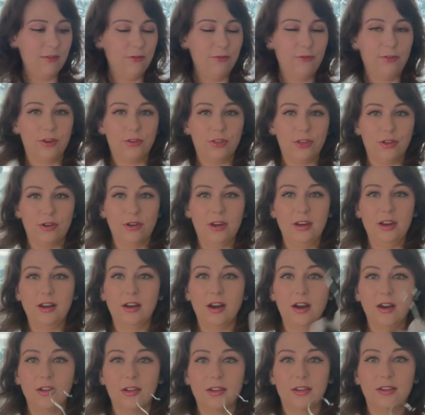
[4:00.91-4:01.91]
for
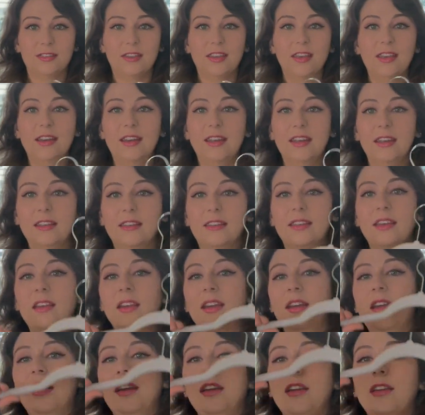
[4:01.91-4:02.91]
$30, it is
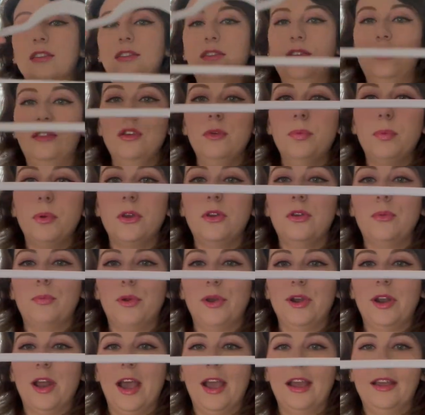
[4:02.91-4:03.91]
super
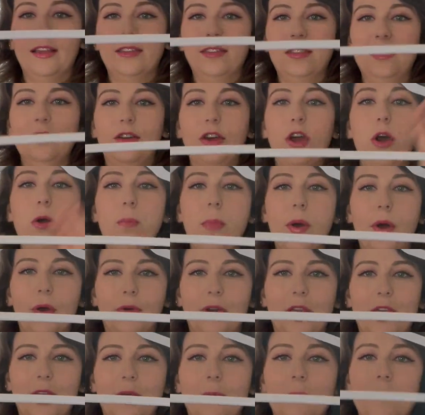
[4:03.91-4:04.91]
duper nice, no
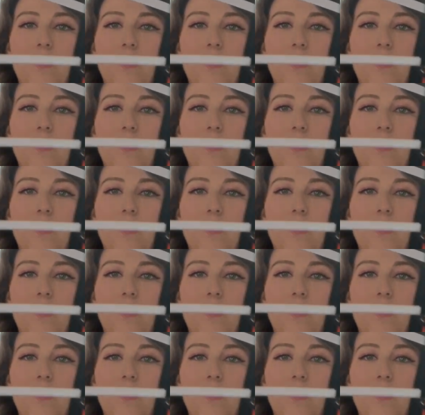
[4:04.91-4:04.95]
boning,